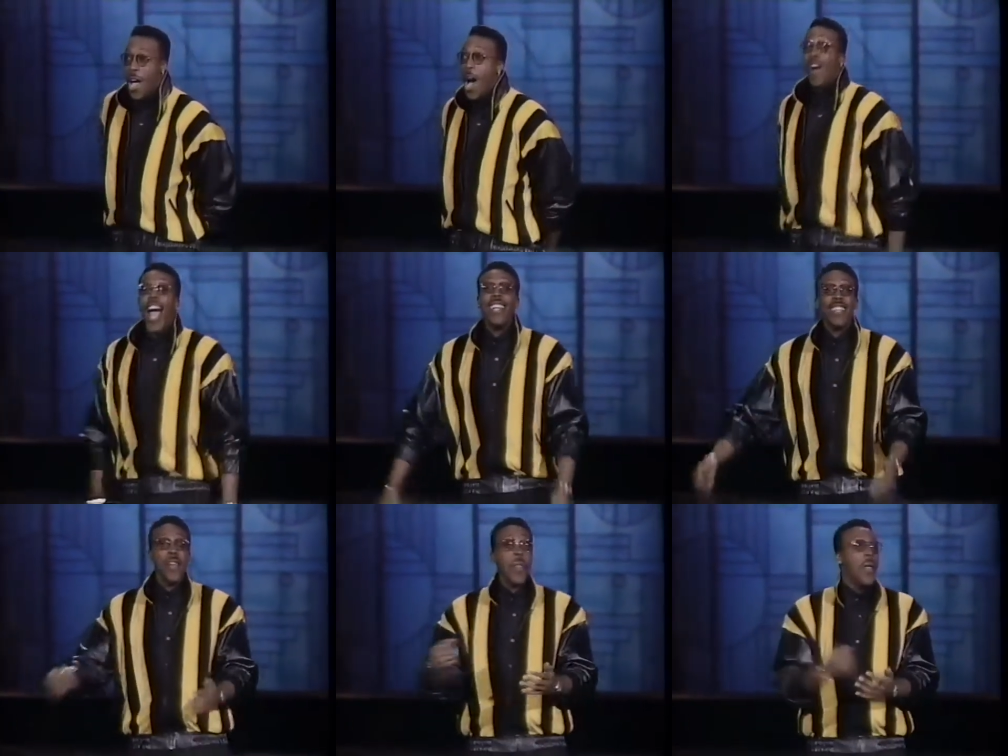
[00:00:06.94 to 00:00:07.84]
oh,
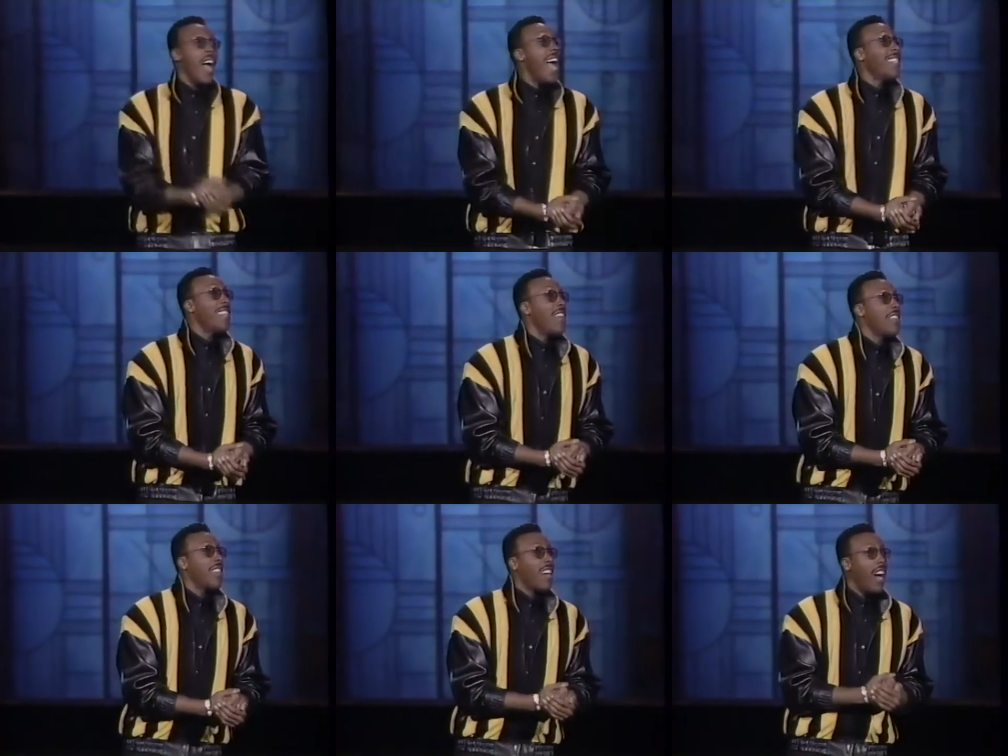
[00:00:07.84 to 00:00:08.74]
actually, actually,
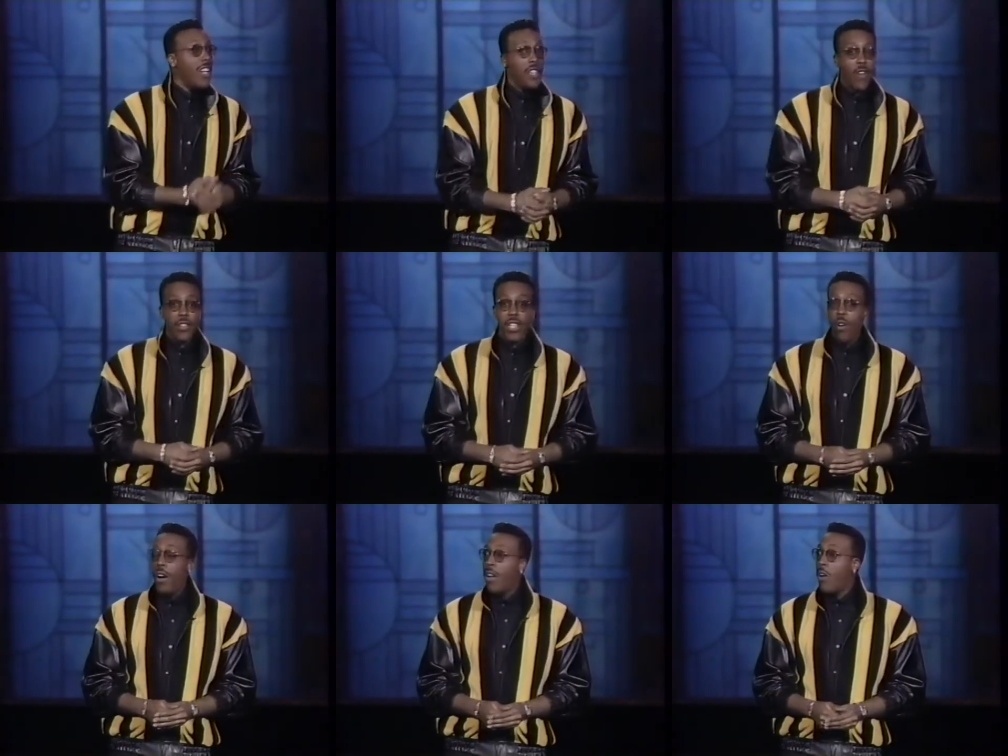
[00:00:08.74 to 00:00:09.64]
there's a controversy
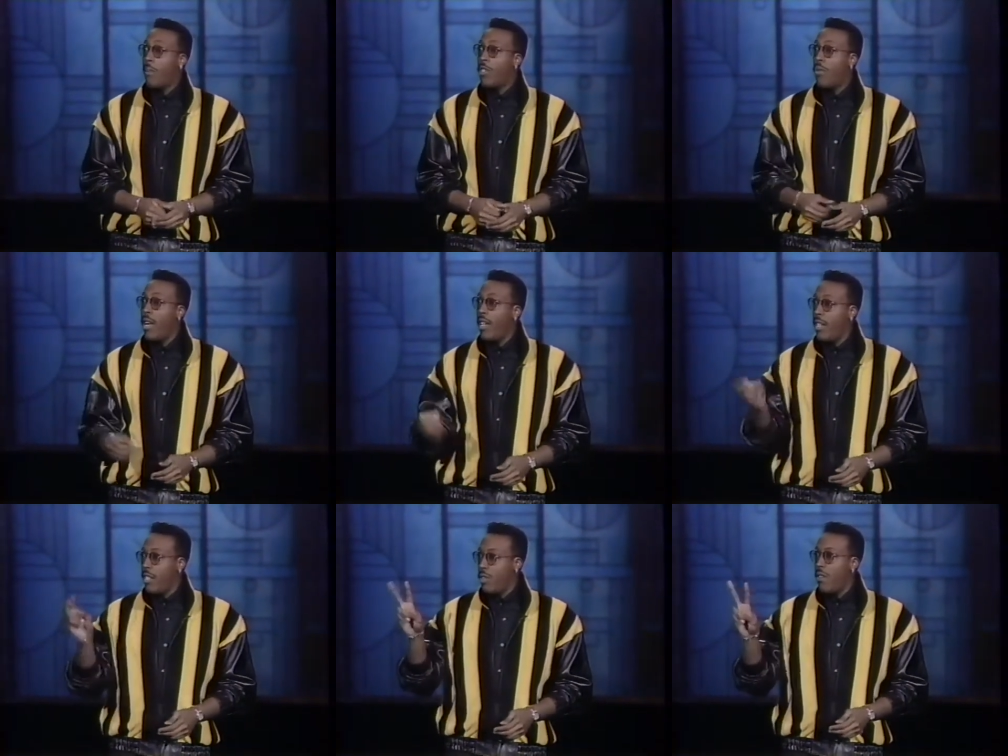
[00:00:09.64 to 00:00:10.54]
going on between
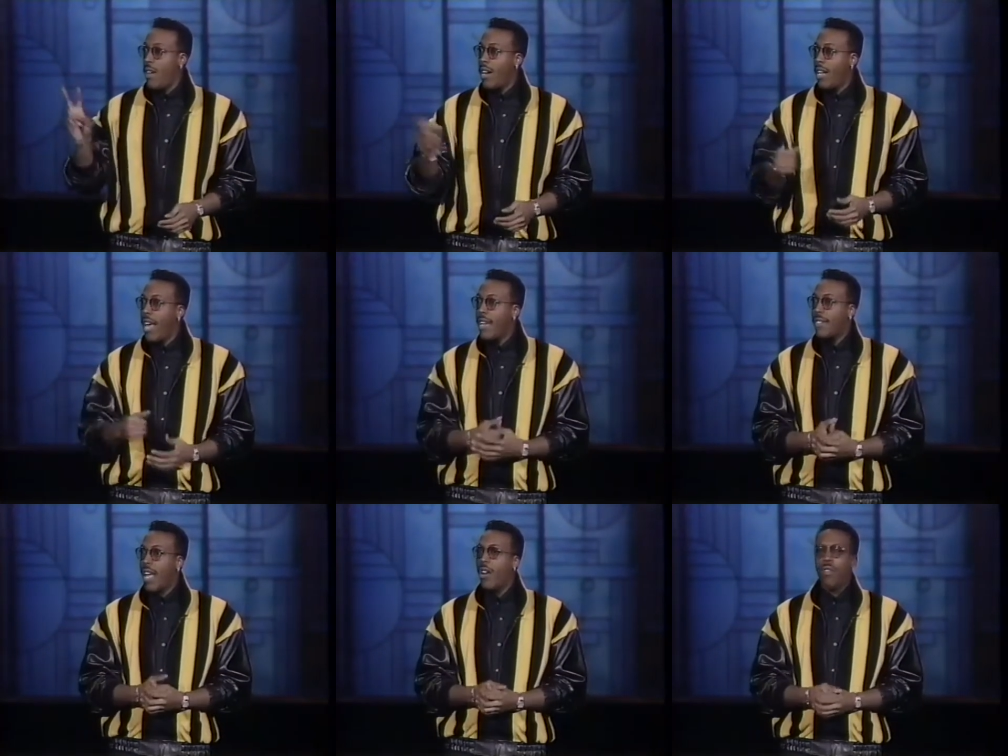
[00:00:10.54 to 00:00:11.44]
two of our
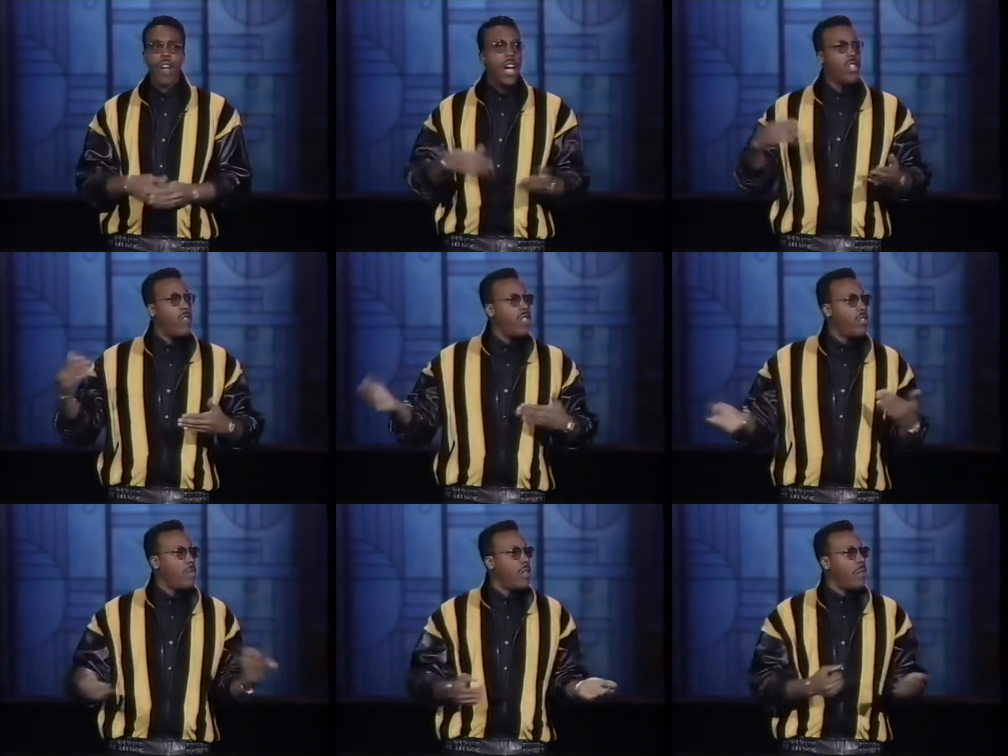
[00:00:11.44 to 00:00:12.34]
guests. I don't know if
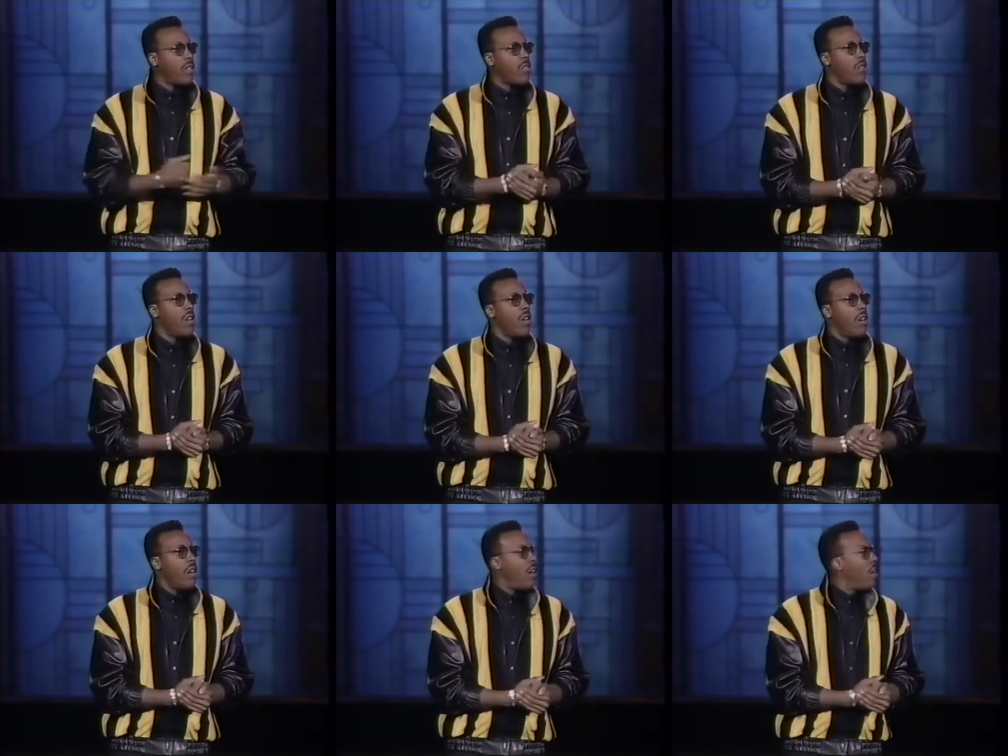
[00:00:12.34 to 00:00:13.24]
controversy would be the best
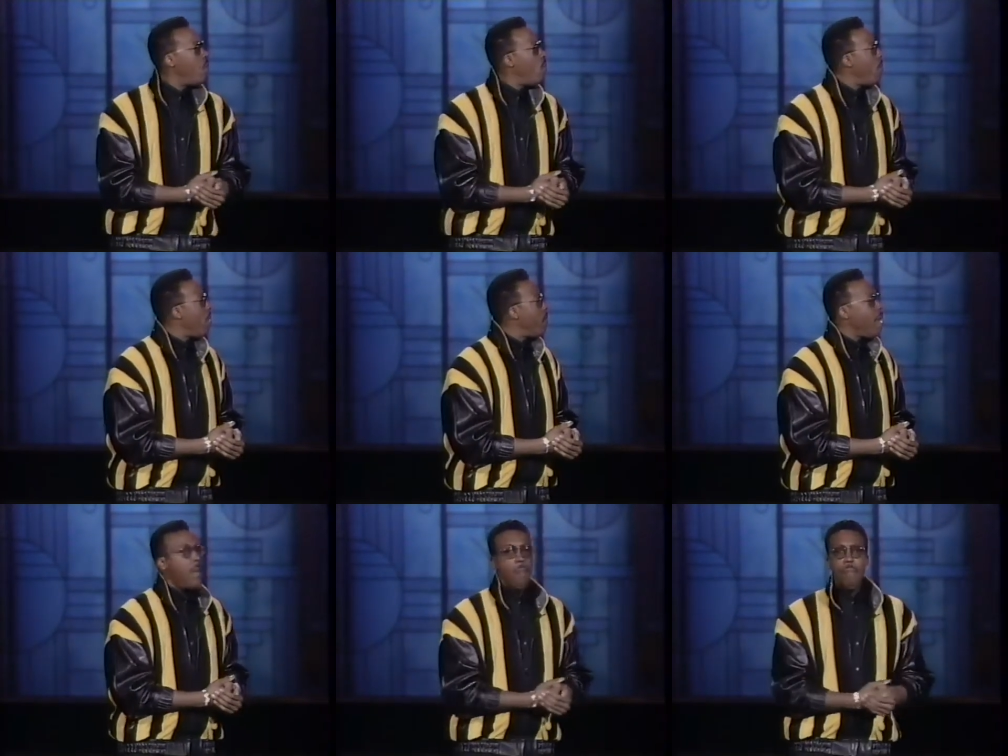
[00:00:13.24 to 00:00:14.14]
uh, word.
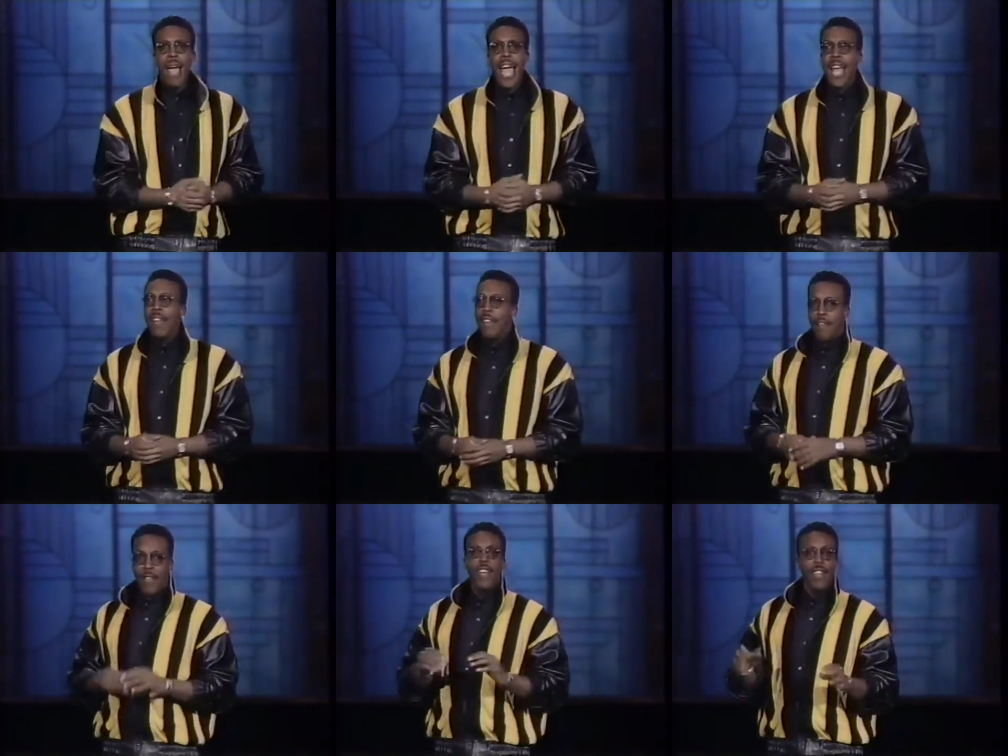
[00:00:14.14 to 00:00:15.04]
Maybe bad
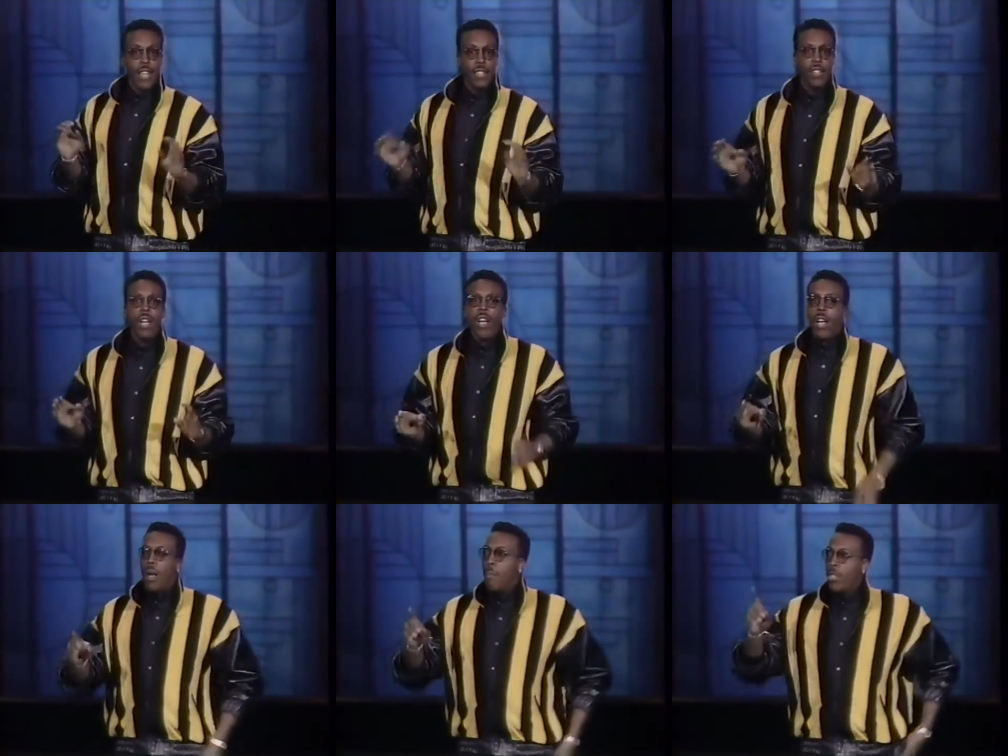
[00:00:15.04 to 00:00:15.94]
feelings
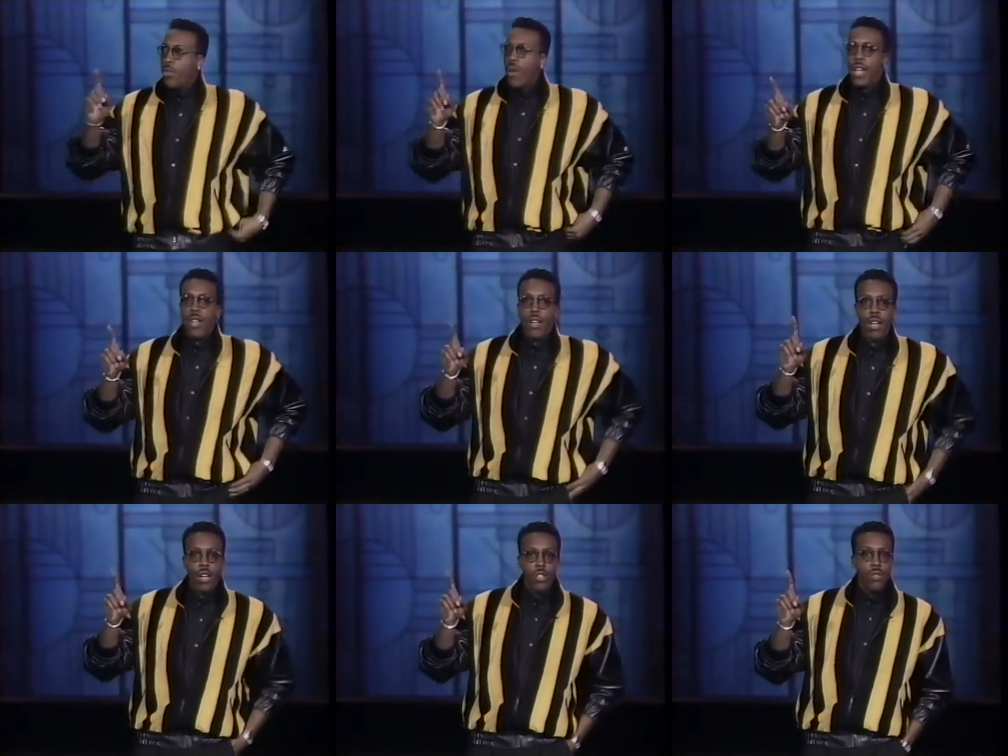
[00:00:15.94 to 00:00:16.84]
between
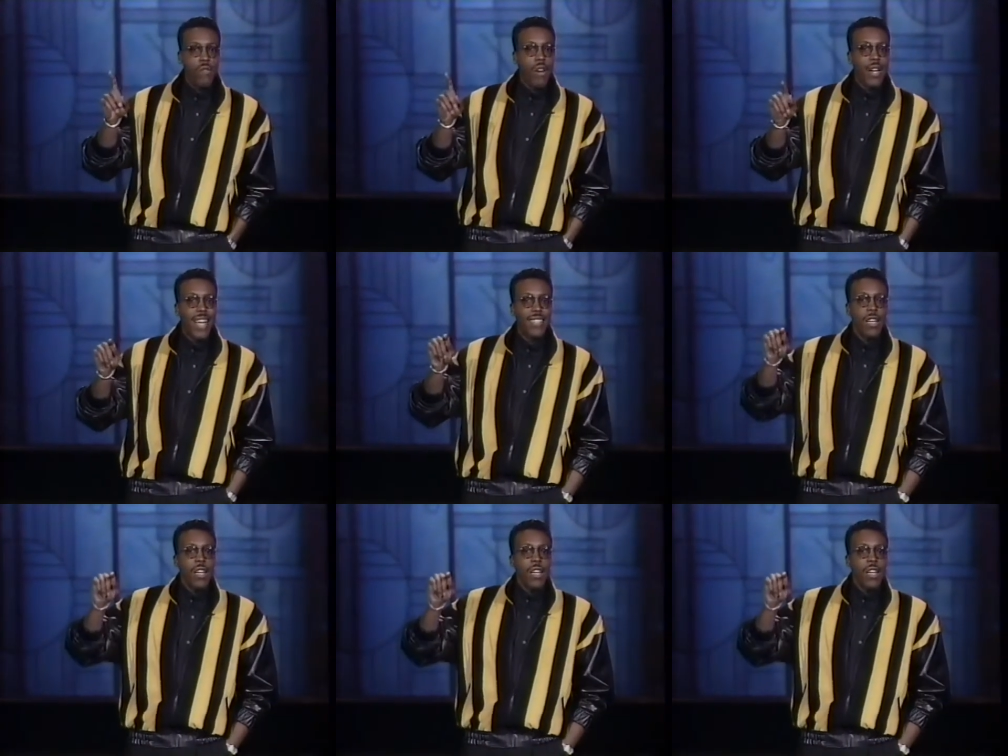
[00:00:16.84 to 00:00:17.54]
uh, two of our guests,